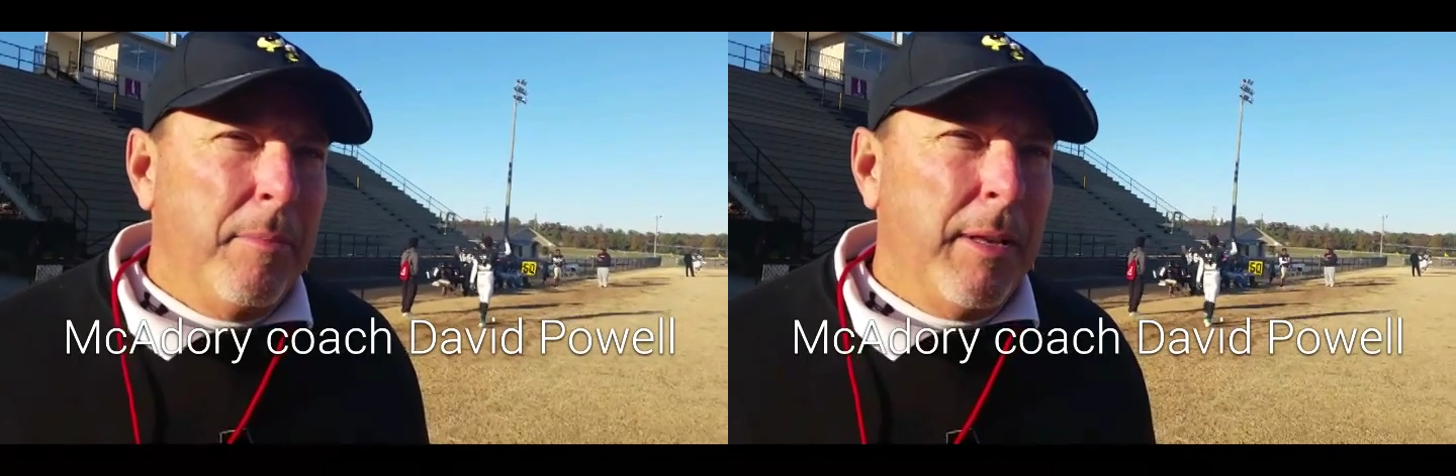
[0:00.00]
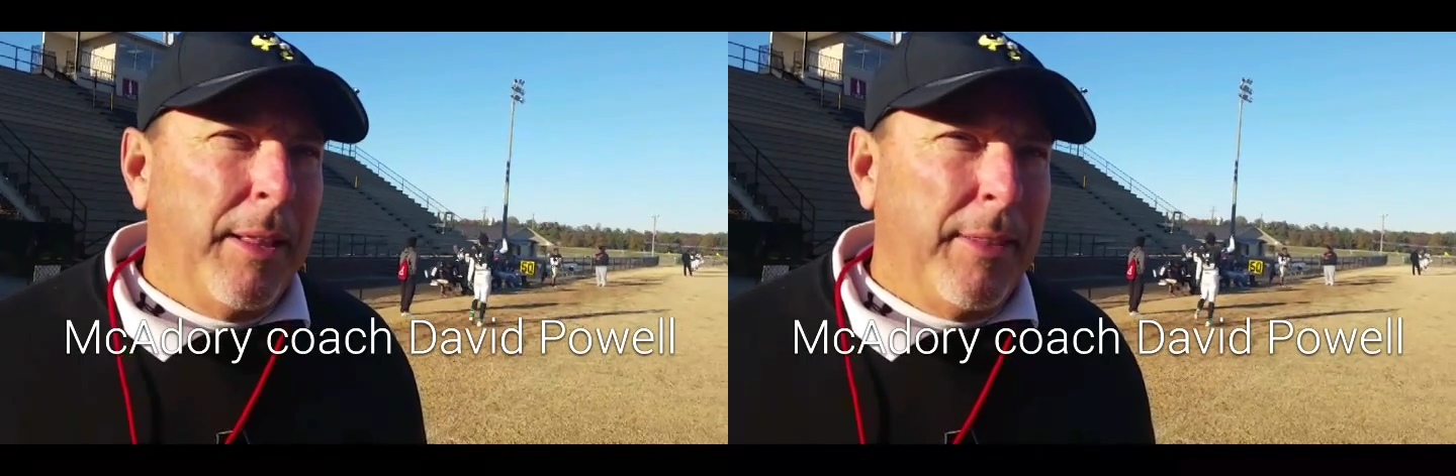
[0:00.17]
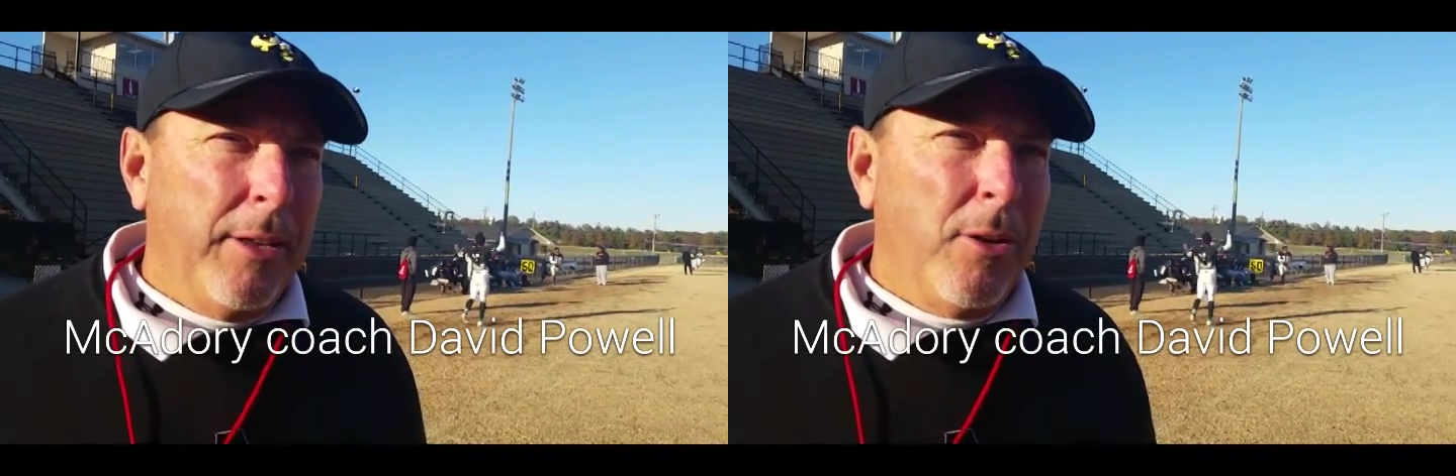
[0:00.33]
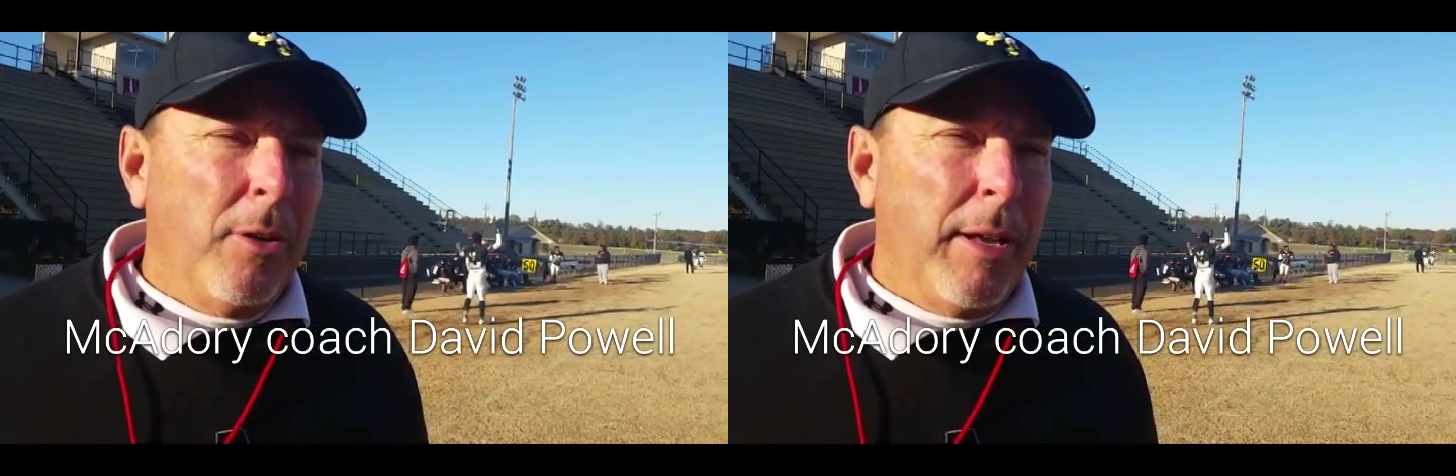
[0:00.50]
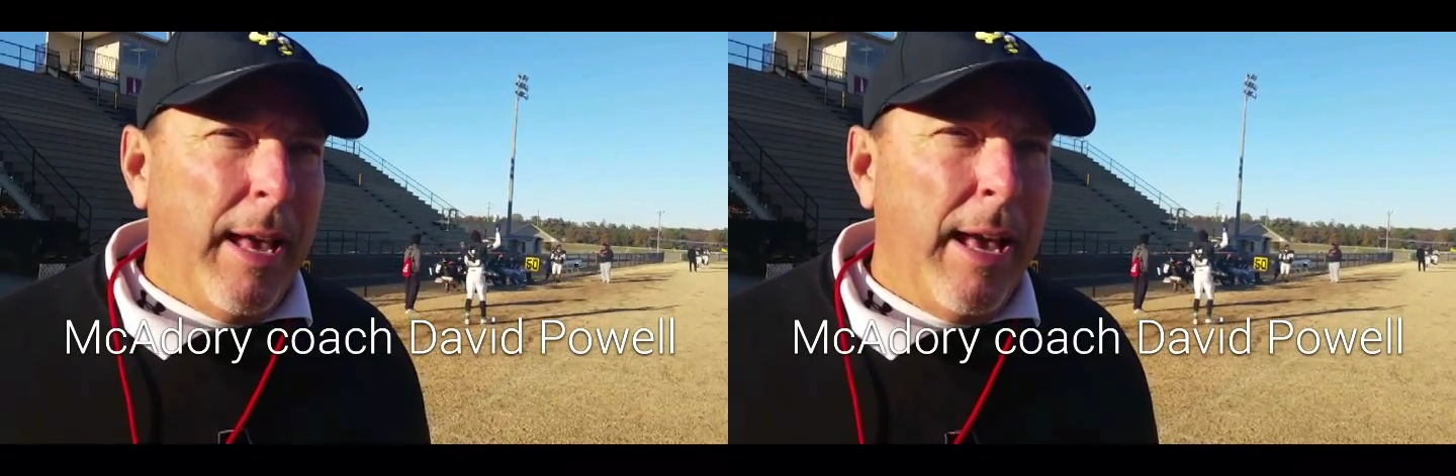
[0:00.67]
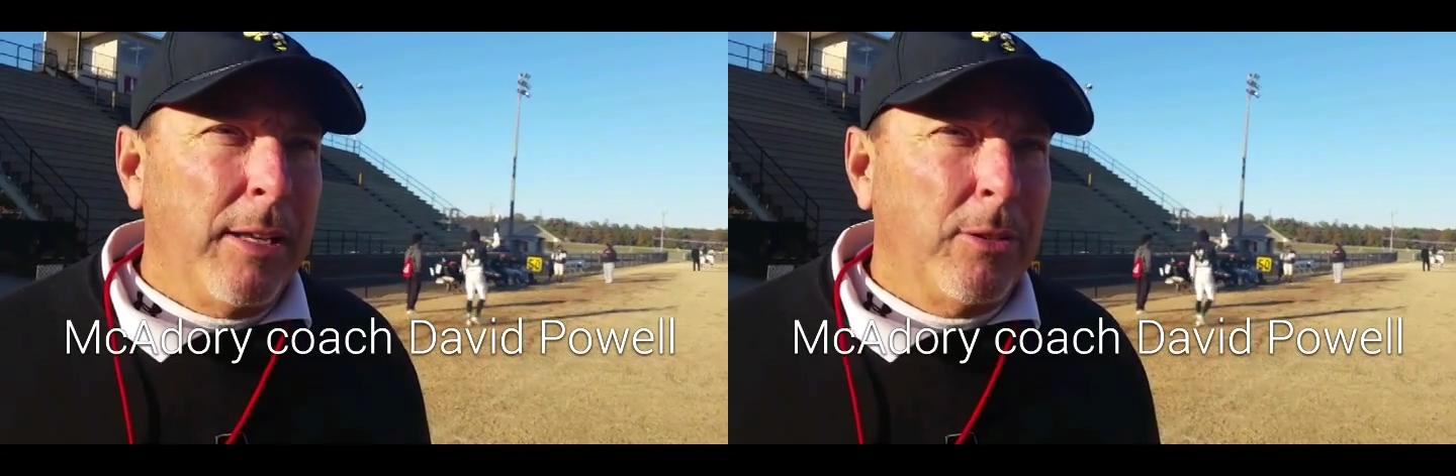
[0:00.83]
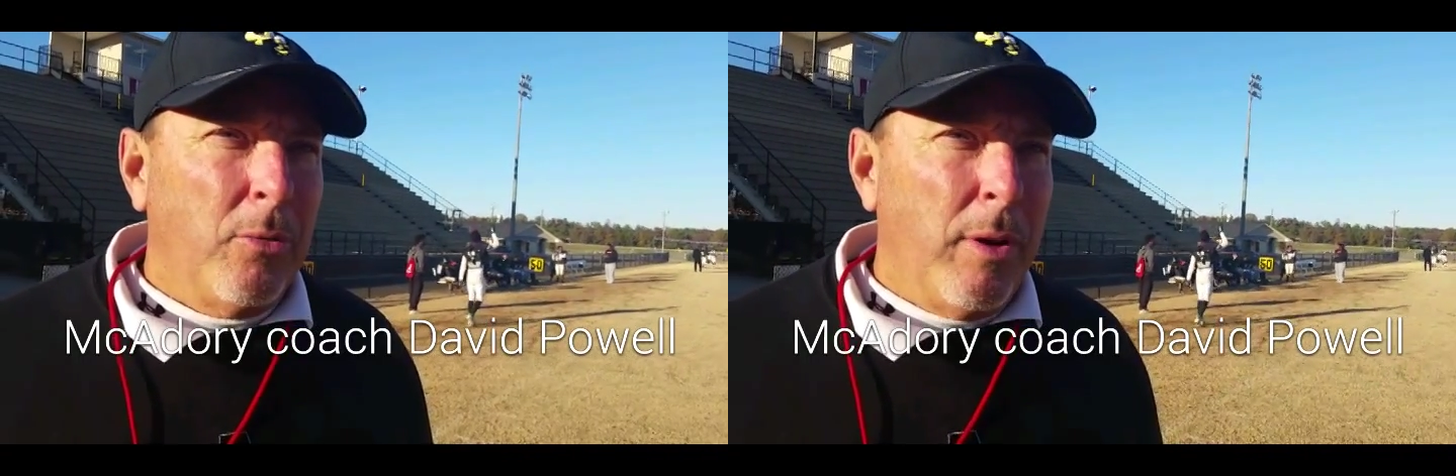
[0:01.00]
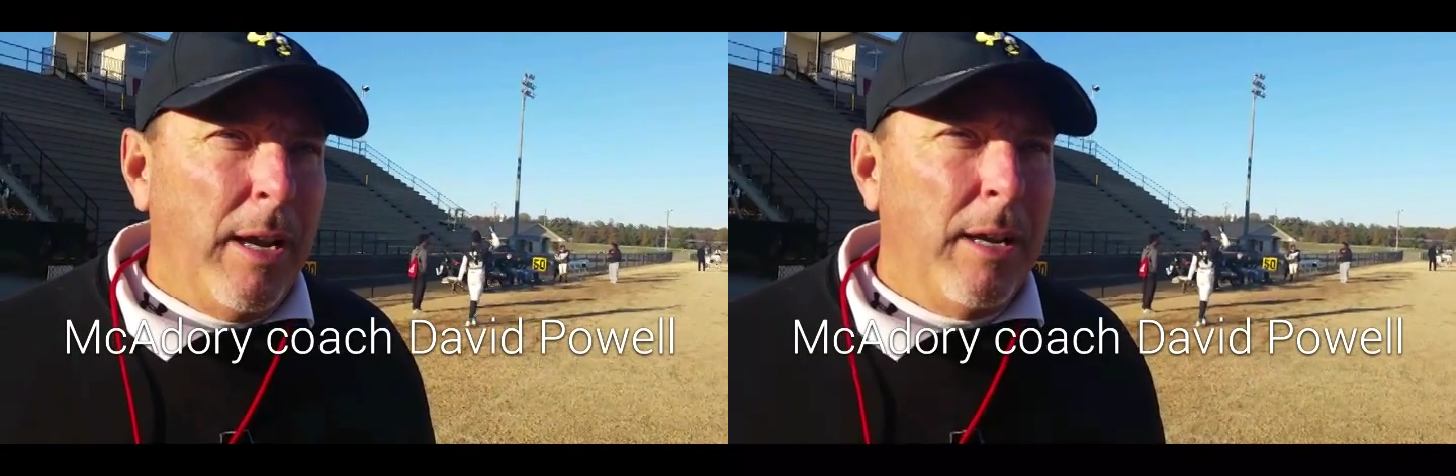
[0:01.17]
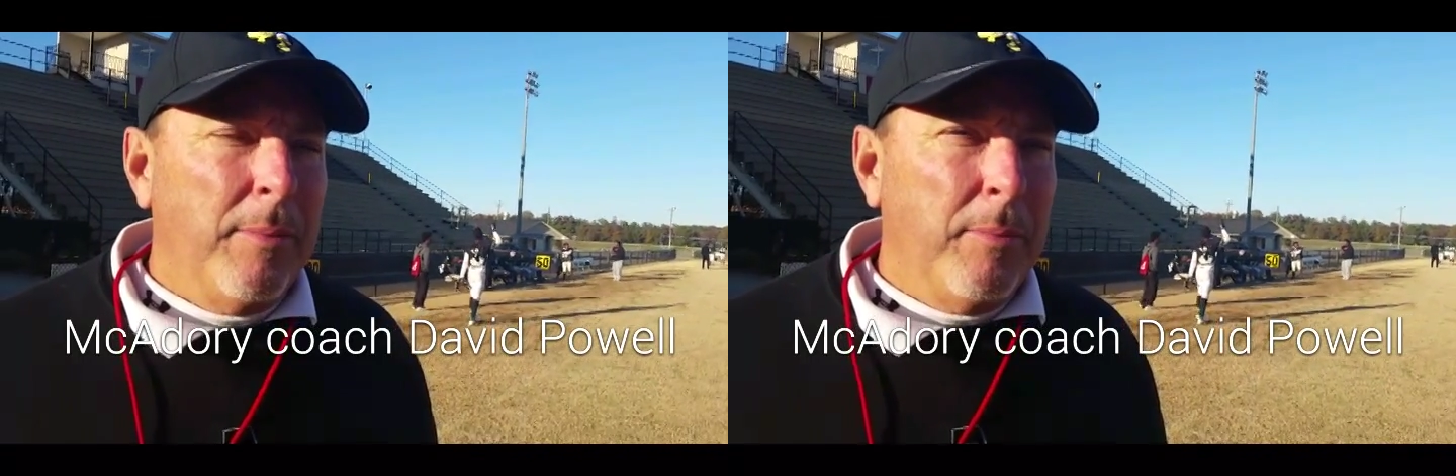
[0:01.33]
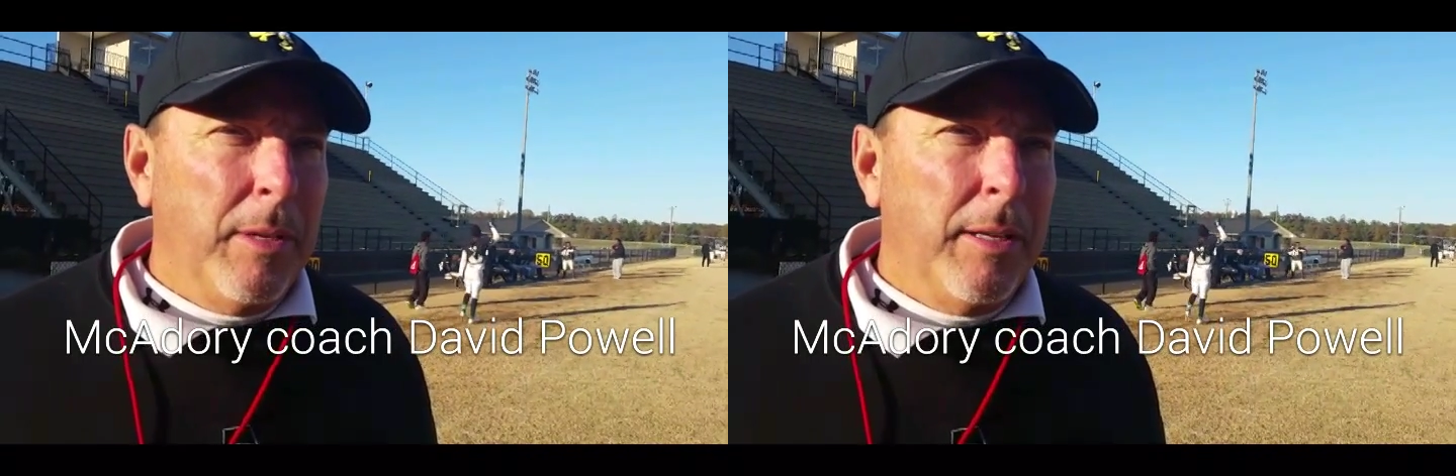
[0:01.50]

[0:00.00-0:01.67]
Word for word: but I think our guys are ready